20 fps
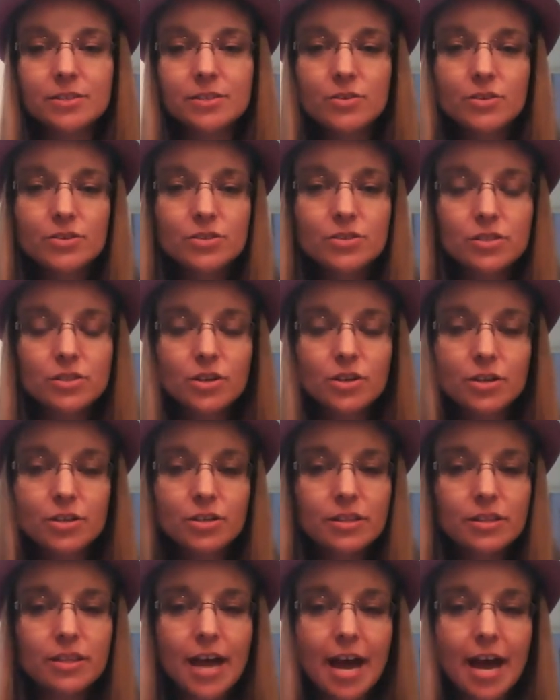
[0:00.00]
So
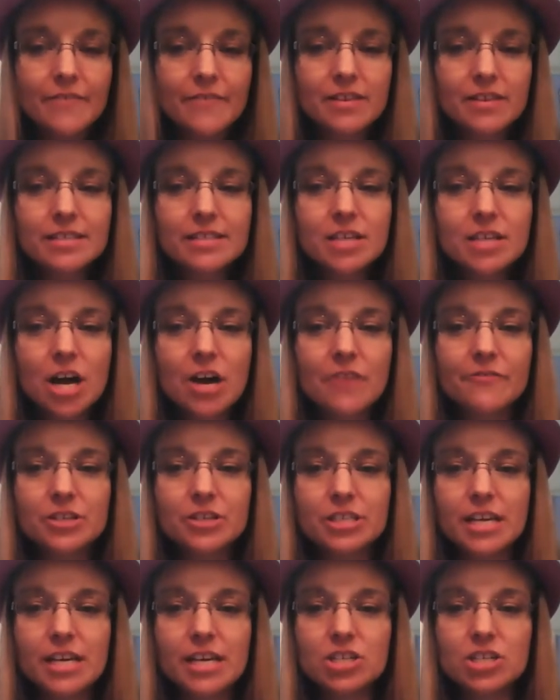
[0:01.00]
they're having these
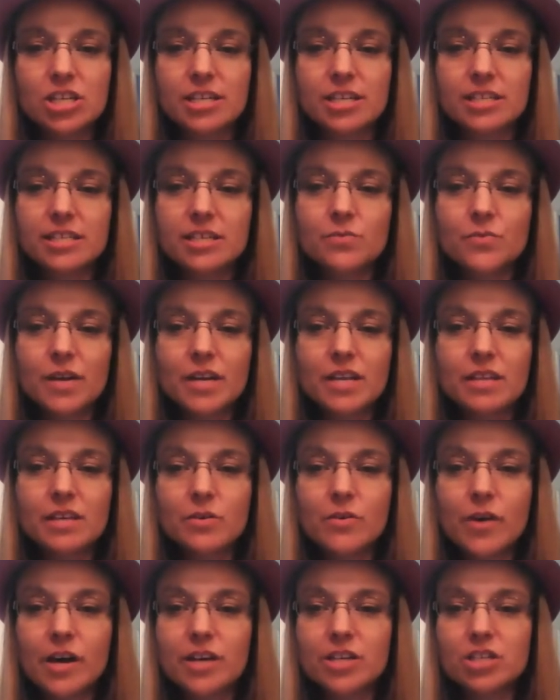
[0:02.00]
conversations, and one of
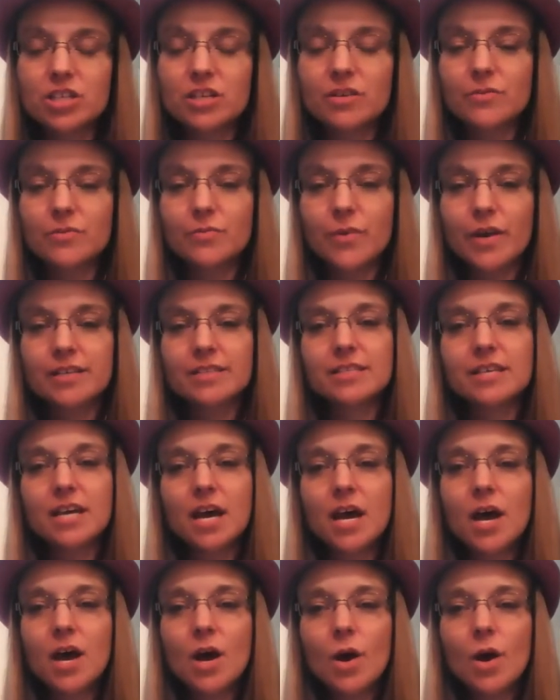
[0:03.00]
the questions was,